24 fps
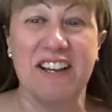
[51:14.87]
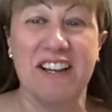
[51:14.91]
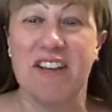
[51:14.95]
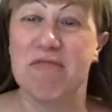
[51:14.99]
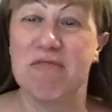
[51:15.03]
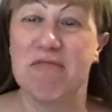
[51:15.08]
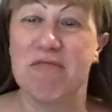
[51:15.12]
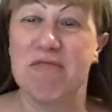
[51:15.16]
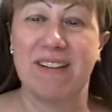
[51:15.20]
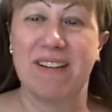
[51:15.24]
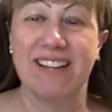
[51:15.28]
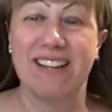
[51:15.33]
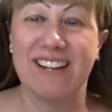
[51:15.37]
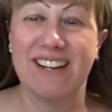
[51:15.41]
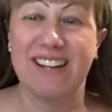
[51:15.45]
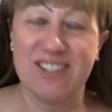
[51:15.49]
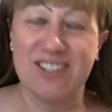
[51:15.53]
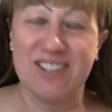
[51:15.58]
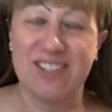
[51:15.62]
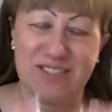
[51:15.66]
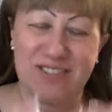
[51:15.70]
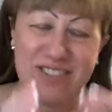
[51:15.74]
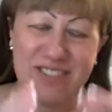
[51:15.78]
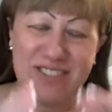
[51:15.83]
but let us
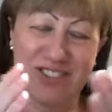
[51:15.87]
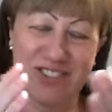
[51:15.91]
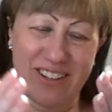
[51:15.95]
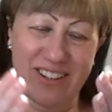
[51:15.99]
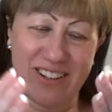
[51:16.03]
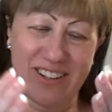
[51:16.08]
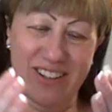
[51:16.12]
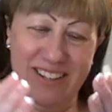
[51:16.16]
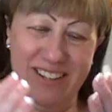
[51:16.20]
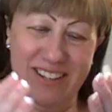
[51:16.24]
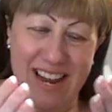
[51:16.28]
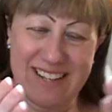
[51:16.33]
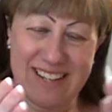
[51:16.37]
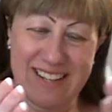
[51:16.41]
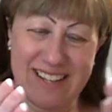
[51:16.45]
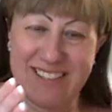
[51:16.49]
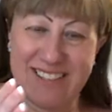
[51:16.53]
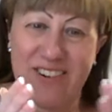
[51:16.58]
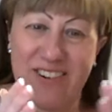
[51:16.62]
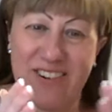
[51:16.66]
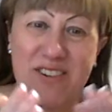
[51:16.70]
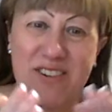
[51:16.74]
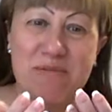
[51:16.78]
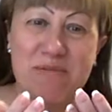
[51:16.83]
visualize
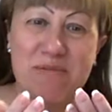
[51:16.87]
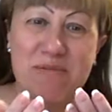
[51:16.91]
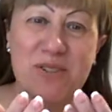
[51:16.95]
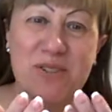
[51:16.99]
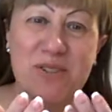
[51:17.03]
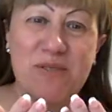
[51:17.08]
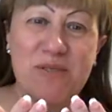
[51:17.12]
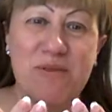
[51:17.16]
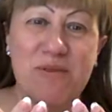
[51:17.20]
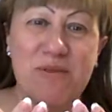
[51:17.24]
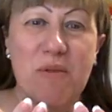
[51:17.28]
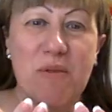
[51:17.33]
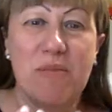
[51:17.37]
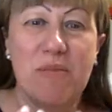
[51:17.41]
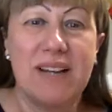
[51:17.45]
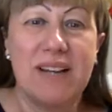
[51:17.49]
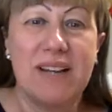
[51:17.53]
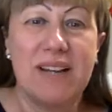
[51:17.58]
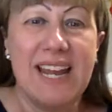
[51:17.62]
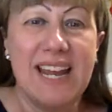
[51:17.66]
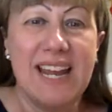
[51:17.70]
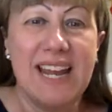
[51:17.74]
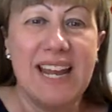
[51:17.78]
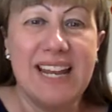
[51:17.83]
our beautiful
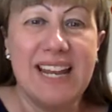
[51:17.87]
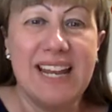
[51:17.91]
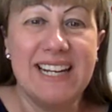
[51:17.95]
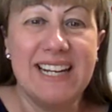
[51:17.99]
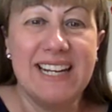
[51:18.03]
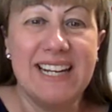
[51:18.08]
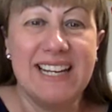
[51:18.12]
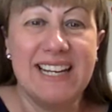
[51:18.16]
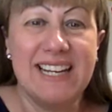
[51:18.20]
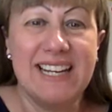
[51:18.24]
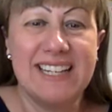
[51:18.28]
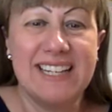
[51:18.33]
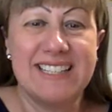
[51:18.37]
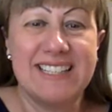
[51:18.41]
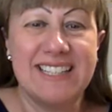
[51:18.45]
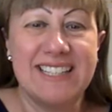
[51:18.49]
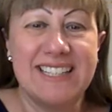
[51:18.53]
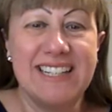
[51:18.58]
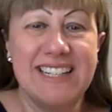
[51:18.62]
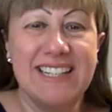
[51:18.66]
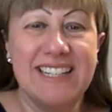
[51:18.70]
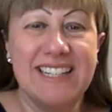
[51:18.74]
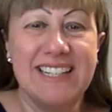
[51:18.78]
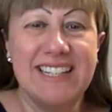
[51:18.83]
planet
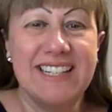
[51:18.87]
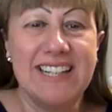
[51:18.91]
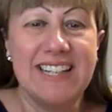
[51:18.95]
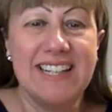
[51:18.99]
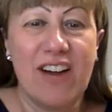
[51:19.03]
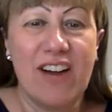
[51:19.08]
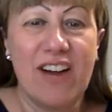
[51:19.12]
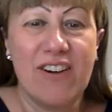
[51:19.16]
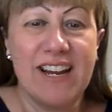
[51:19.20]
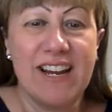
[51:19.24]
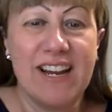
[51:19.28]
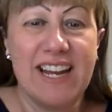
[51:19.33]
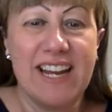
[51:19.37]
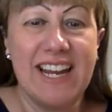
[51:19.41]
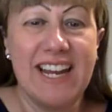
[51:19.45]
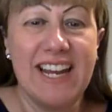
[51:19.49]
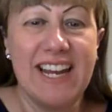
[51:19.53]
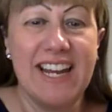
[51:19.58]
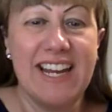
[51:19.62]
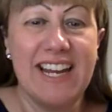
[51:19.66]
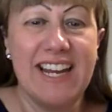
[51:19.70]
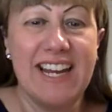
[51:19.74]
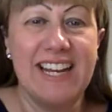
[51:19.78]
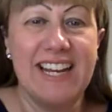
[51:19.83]
here in our
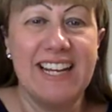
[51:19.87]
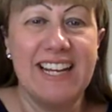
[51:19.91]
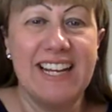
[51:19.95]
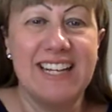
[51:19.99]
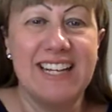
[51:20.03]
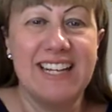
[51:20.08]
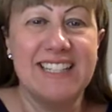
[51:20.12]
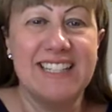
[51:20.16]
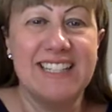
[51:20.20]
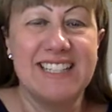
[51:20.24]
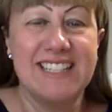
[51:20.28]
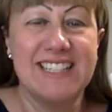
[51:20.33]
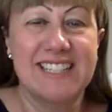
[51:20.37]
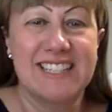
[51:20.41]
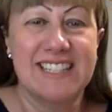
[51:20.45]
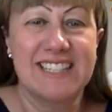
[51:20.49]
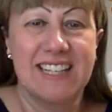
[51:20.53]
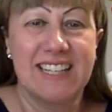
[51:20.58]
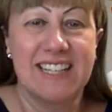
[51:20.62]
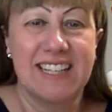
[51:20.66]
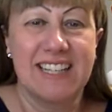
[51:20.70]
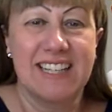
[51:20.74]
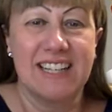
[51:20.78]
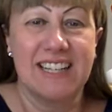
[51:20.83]
hands.
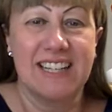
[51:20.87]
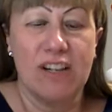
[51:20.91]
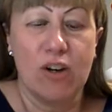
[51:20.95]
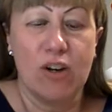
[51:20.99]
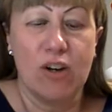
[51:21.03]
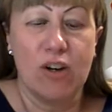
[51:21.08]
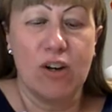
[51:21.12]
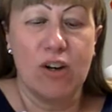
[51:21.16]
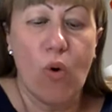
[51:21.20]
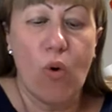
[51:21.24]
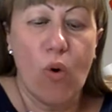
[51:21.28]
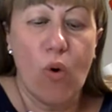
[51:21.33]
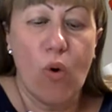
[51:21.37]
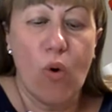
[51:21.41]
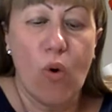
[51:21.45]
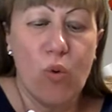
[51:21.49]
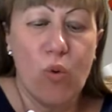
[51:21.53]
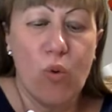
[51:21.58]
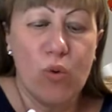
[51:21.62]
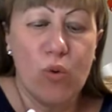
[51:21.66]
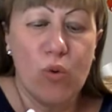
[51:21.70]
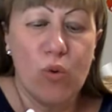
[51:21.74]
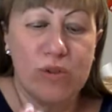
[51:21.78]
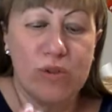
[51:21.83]

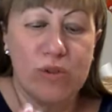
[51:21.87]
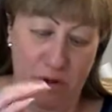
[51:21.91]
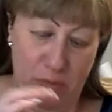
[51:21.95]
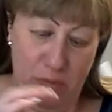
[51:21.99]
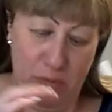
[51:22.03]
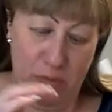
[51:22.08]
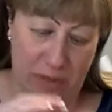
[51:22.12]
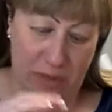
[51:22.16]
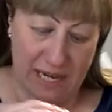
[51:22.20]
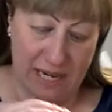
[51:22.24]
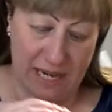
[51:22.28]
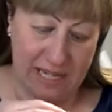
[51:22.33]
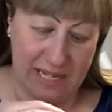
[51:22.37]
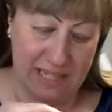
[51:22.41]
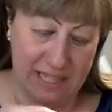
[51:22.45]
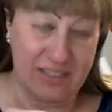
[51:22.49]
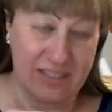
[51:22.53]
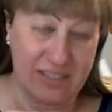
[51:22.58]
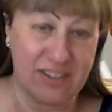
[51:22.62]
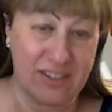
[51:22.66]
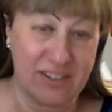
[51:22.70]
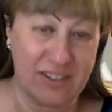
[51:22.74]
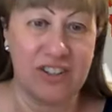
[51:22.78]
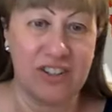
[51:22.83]
Hold our planet
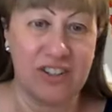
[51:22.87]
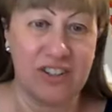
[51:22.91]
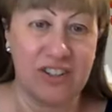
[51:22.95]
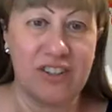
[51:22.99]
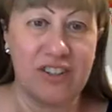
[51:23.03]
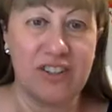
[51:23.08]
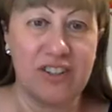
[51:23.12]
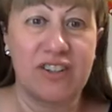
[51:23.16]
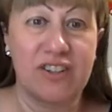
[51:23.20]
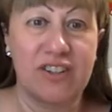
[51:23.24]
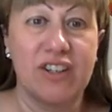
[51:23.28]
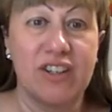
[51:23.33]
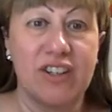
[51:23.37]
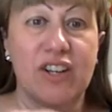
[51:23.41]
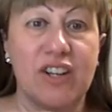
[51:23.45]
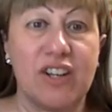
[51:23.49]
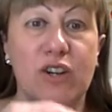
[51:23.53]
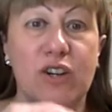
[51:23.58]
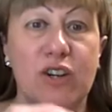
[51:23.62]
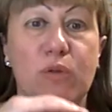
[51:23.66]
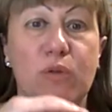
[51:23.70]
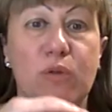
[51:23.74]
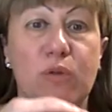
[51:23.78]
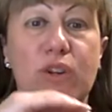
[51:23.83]
Earth
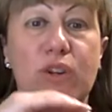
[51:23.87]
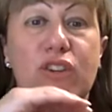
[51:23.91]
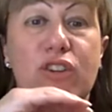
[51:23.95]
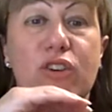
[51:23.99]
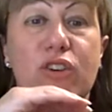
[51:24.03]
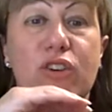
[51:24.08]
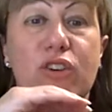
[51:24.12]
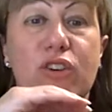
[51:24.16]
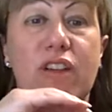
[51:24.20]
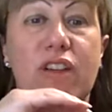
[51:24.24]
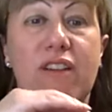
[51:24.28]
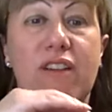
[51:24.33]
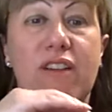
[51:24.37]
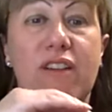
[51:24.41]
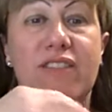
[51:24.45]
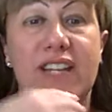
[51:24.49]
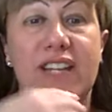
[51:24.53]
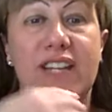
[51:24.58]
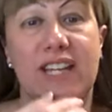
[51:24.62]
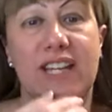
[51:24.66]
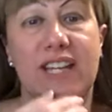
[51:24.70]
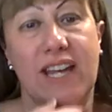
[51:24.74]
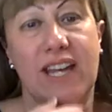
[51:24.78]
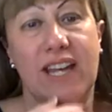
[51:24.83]
with your loving
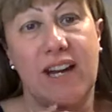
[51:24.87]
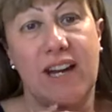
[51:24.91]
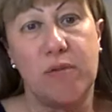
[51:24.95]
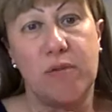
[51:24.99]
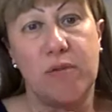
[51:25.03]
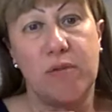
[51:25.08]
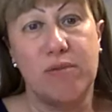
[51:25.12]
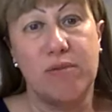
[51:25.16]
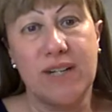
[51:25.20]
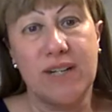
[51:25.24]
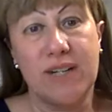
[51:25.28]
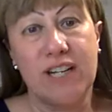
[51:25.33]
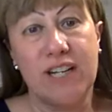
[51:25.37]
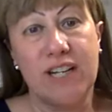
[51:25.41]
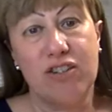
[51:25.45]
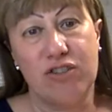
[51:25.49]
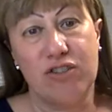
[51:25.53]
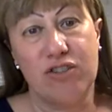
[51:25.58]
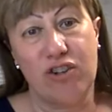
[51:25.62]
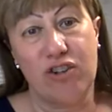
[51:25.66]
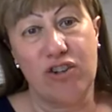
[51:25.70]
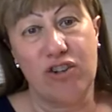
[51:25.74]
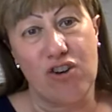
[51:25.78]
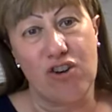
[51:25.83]
care. Bring it to
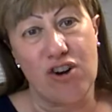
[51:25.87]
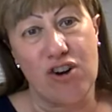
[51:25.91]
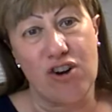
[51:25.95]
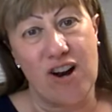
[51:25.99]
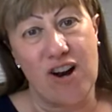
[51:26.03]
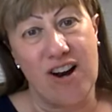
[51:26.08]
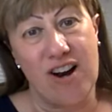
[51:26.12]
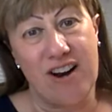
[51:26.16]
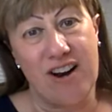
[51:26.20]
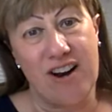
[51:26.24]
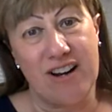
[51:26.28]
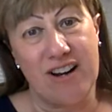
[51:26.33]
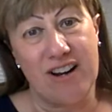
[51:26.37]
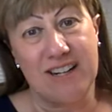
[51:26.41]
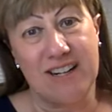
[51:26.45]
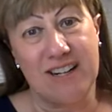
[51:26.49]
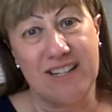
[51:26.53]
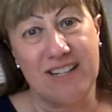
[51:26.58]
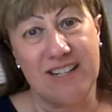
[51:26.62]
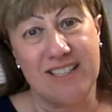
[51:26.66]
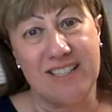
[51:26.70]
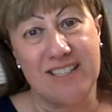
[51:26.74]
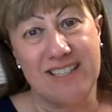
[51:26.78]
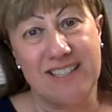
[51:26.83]
your
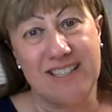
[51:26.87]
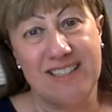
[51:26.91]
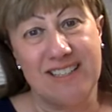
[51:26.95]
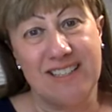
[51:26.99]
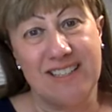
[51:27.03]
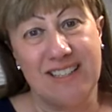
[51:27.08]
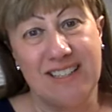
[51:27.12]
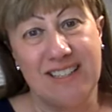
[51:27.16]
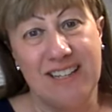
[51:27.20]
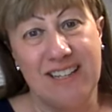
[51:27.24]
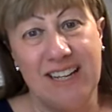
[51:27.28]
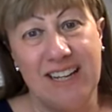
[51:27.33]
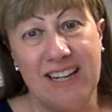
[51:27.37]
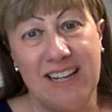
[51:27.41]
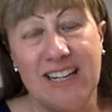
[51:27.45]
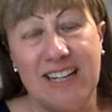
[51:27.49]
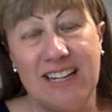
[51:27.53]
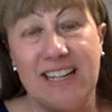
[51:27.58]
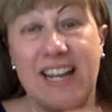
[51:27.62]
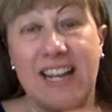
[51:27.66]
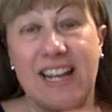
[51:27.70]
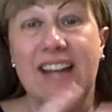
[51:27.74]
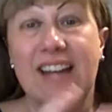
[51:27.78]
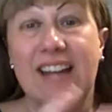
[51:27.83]
heart.
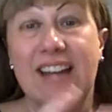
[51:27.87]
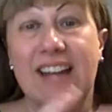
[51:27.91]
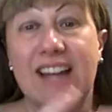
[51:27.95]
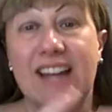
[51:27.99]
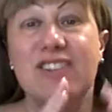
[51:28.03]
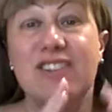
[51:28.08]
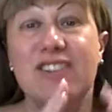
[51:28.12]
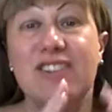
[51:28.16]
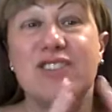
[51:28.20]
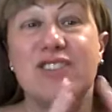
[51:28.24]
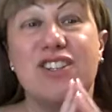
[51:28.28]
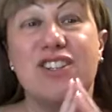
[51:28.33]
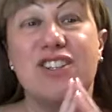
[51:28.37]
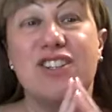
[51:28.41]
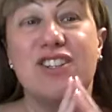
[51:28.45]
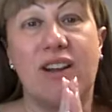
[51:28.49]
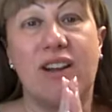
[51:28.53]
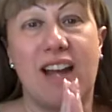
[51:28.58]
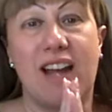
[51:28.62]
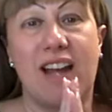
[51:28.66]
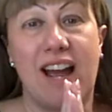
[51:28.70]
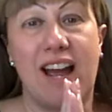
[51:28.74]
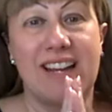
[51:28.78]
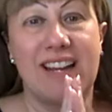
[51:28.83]
Let us
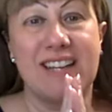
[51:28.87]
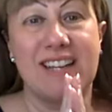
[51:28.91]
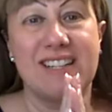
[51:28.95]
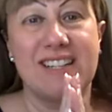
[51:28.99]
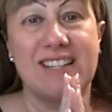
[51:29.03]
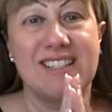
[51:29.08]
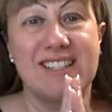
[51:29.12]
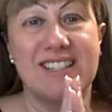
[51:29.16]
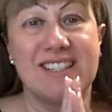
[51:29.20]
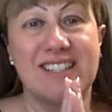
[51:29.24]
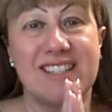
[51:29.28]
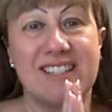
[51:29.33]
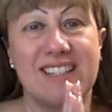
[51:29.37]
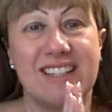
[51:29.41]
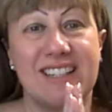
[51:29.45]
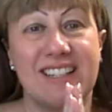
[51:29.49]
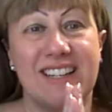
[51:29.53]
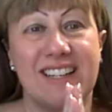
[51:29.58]
visualize